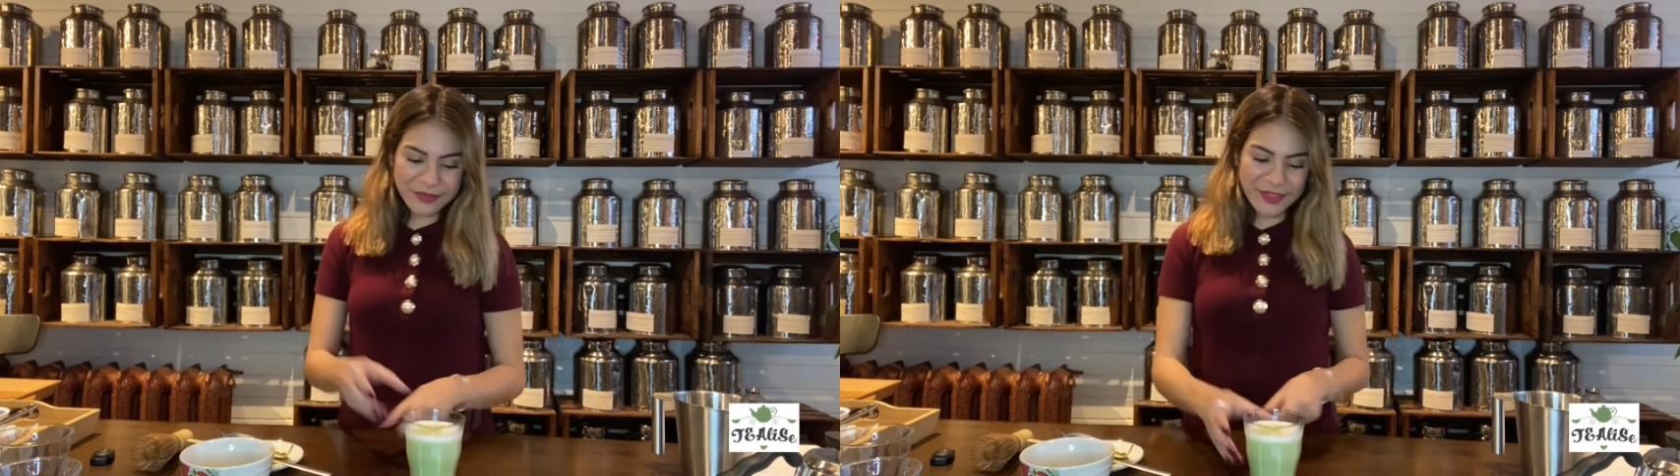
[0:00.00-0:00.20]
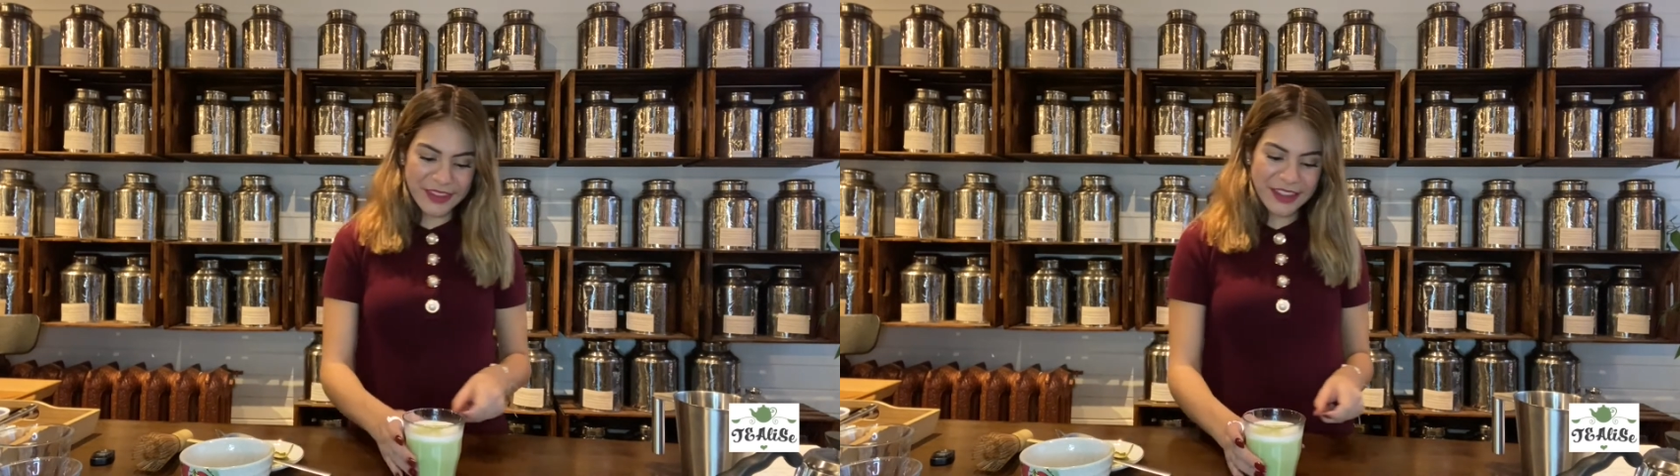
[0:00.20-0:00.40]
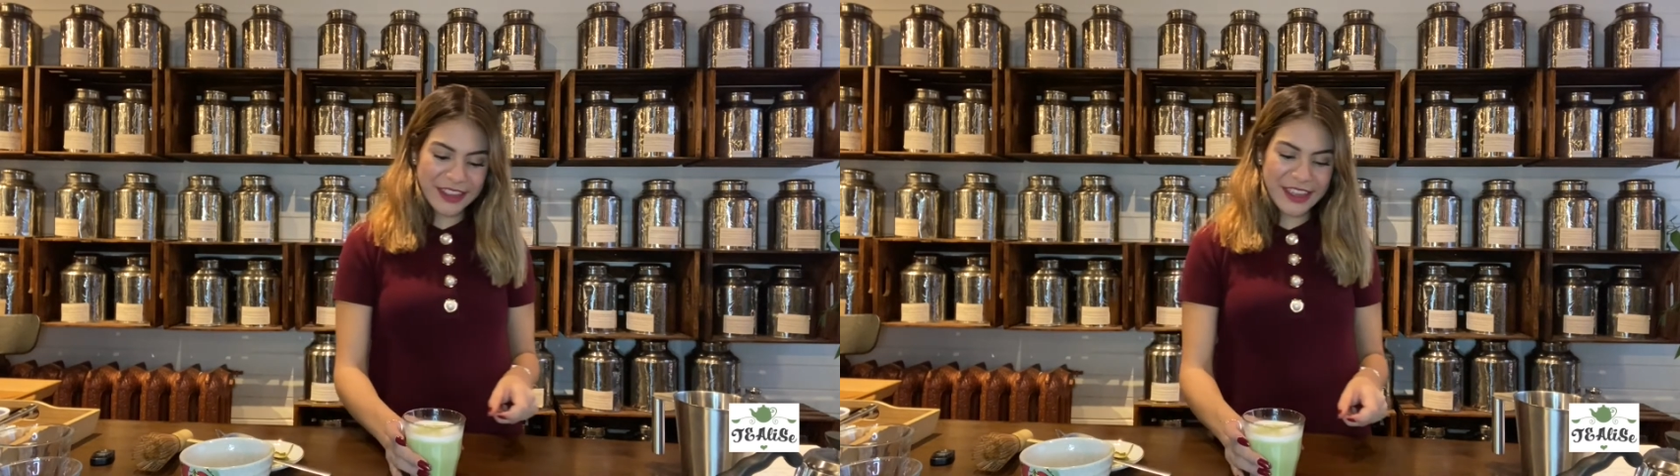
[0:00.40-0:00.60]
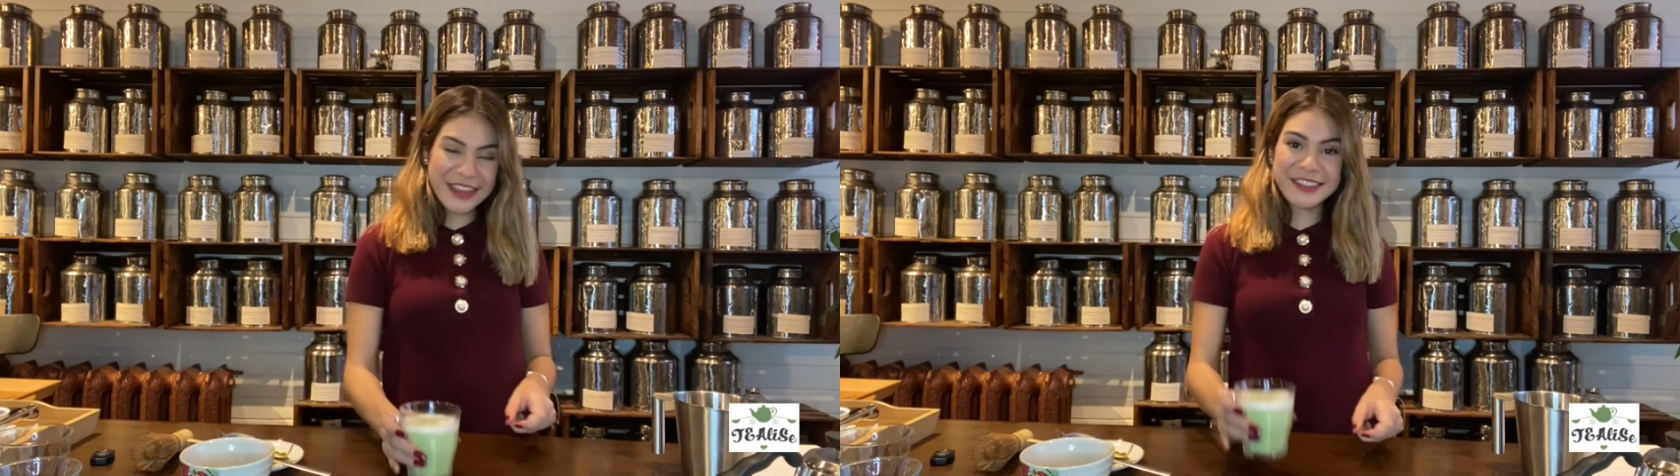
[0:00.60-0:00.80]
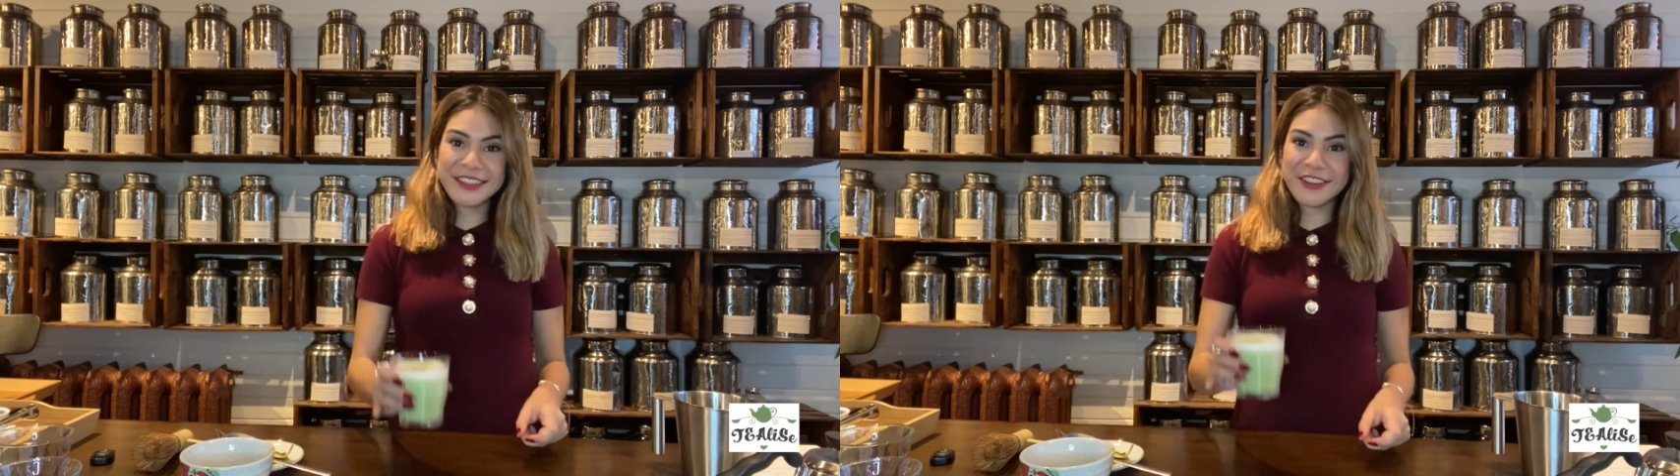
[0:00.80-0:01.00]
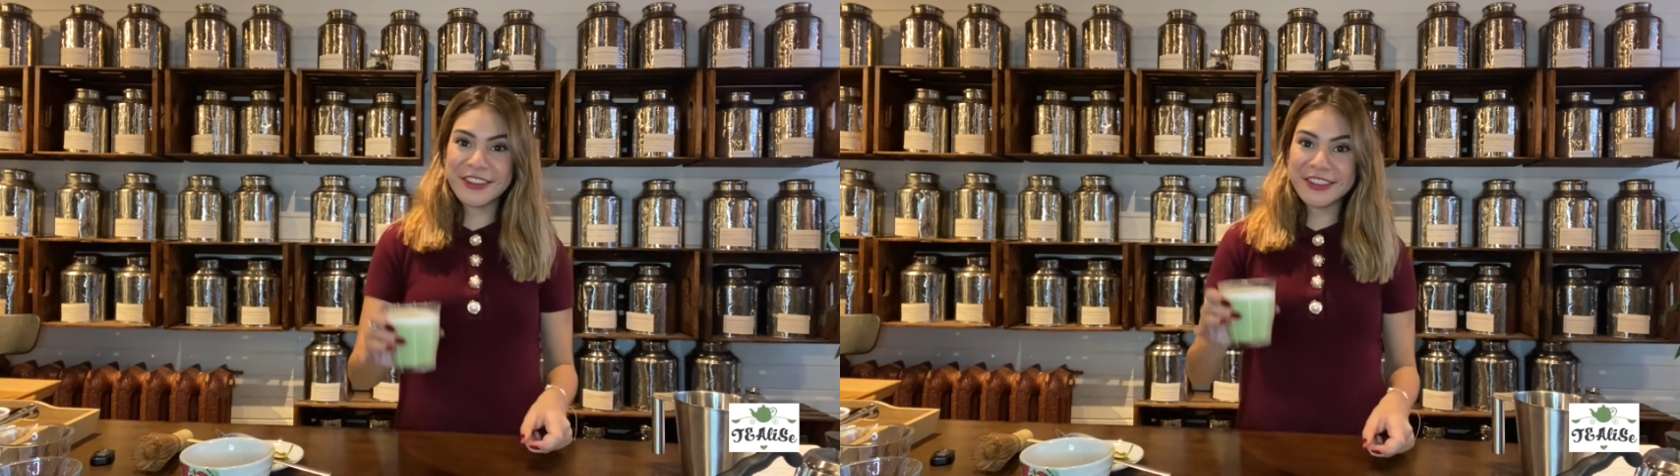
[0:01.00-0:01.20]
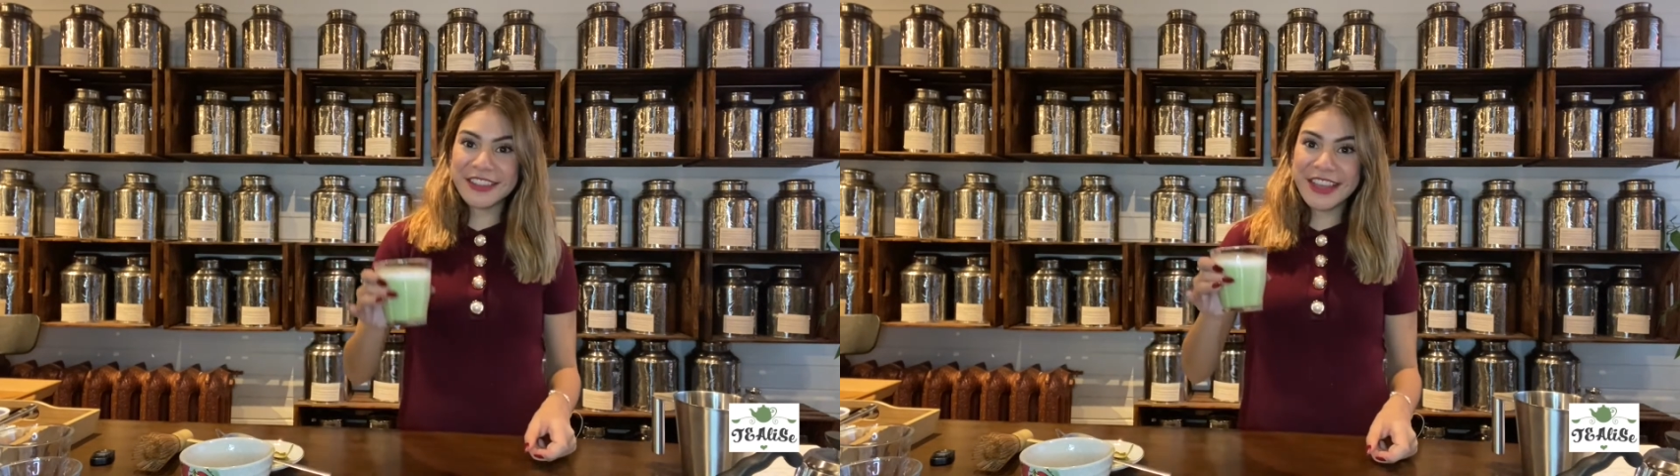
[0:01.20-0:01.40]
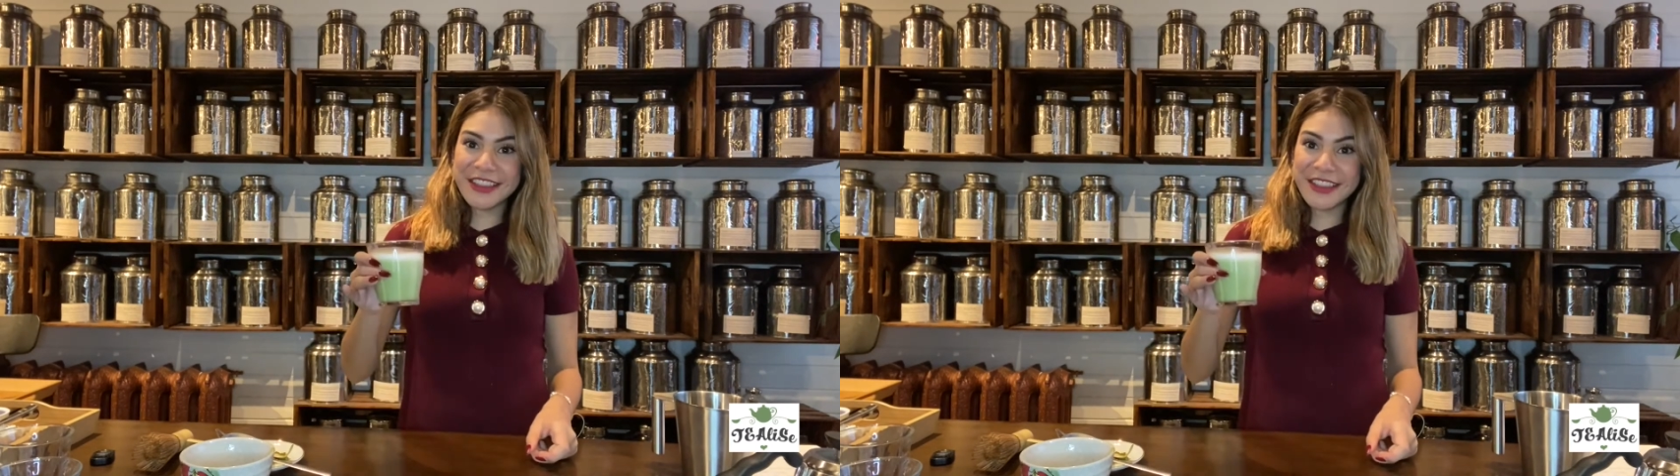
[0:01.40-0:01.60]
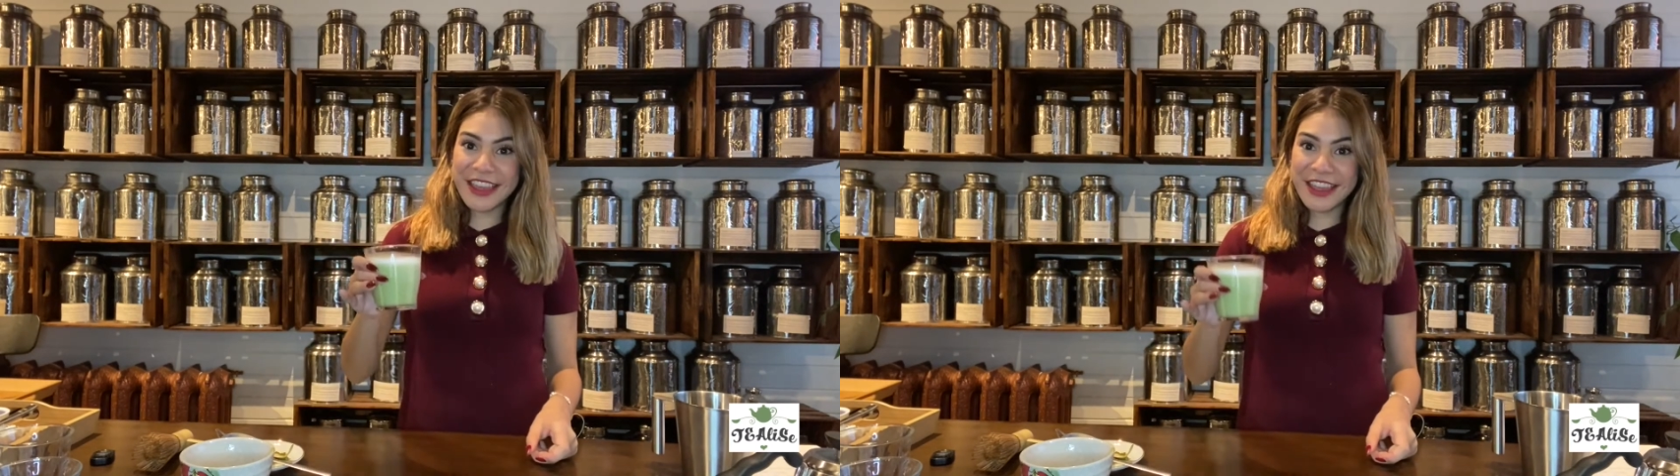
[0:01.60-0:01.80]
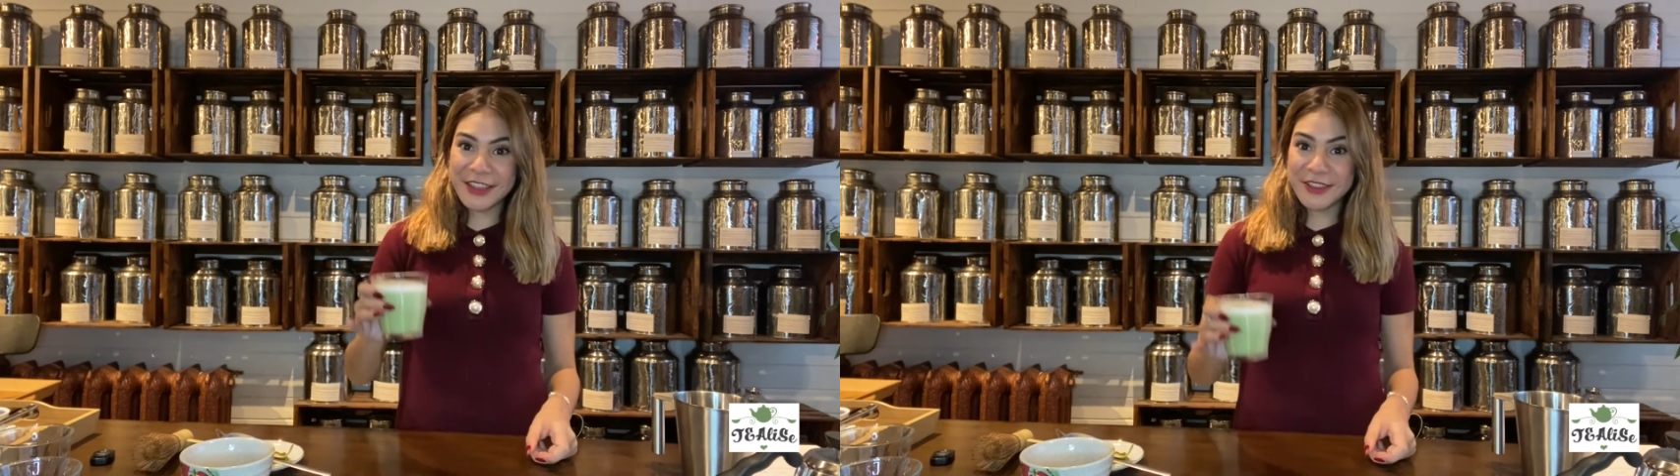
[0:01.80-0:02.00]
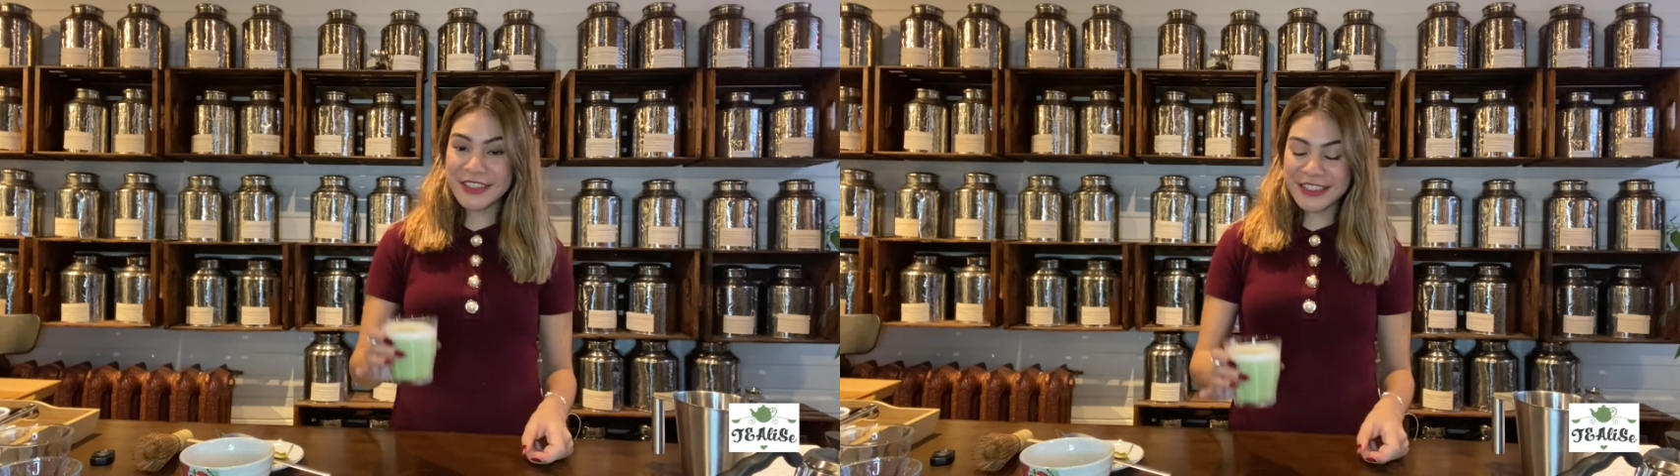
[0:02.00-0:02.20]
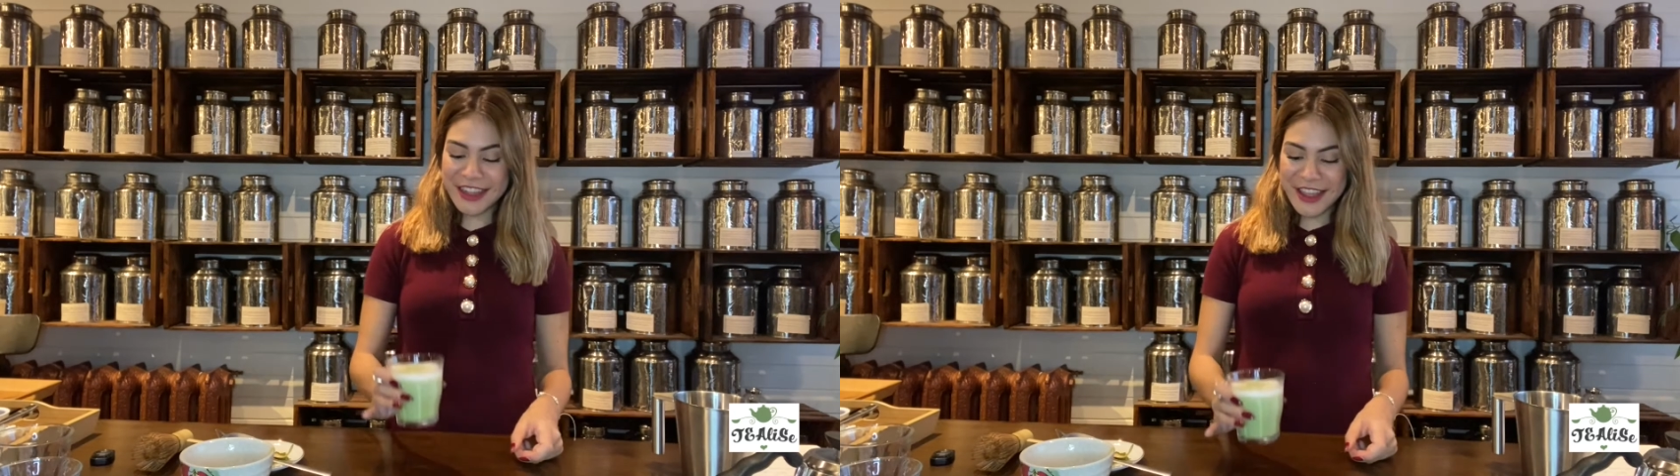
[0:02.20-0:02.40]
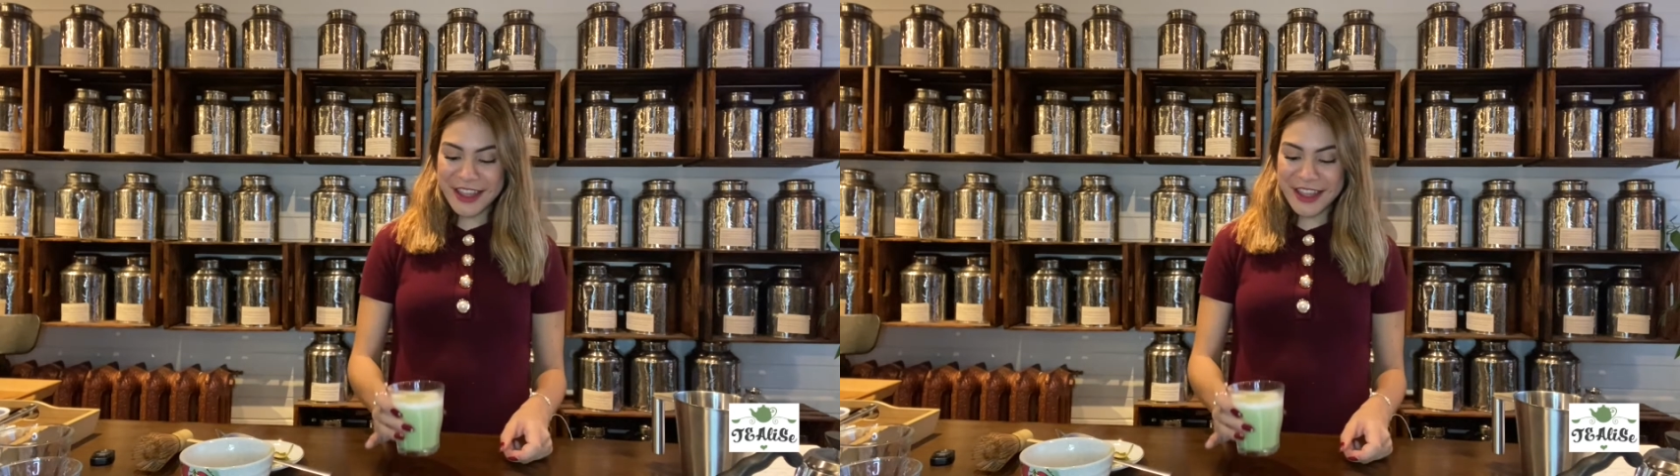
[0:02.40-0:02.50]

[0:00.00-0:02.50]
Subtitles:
Okay, so it looks like this.